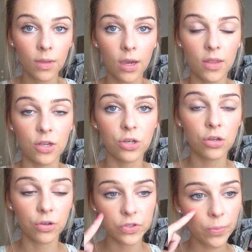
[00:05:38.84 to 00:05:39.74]
And then you
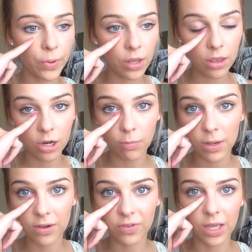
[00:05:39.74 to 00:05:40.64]
can also put a little
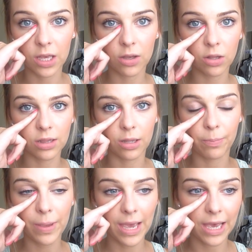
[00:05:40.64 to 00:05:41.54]
bit of like a
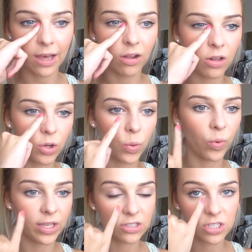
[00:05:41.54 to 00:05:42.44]
pale or
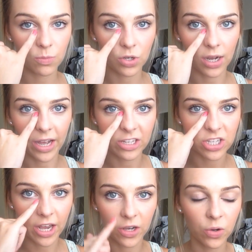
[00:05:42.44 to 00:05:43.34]
white shimmery
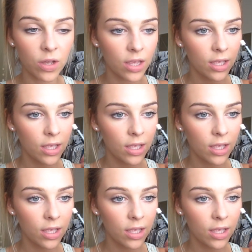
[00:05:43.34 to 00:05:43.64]
eyeshadow